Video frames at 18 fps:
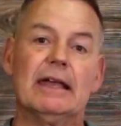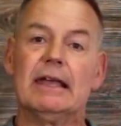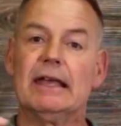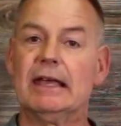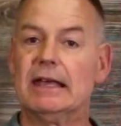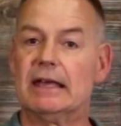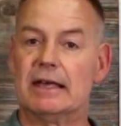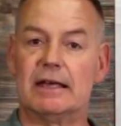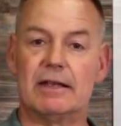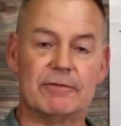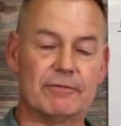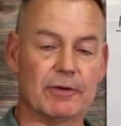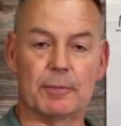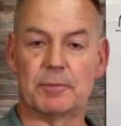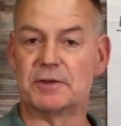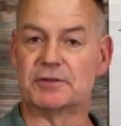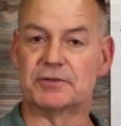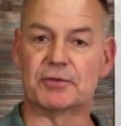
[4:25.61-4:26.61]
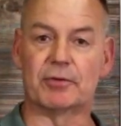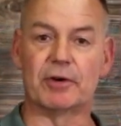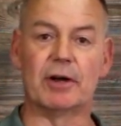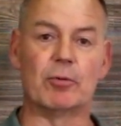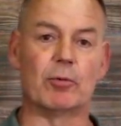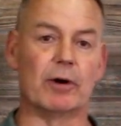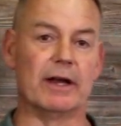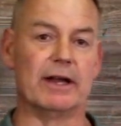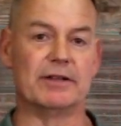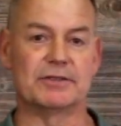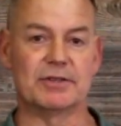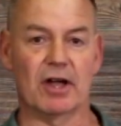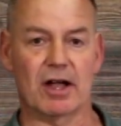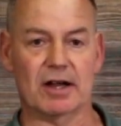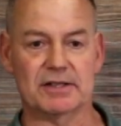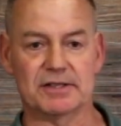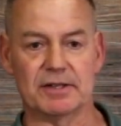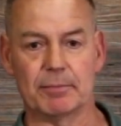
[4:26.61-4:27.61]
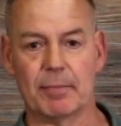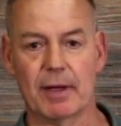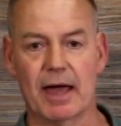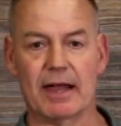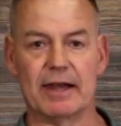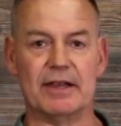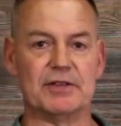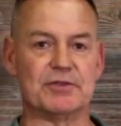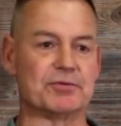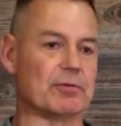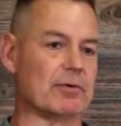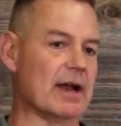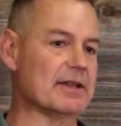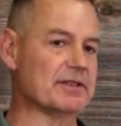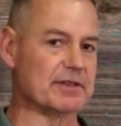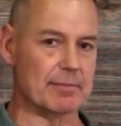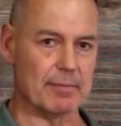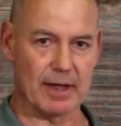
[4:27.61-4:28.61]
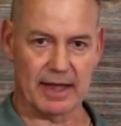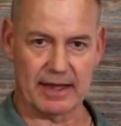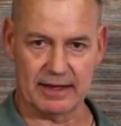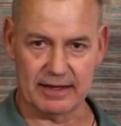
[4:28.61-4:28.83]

in Philippians 3 where he talks about his resume.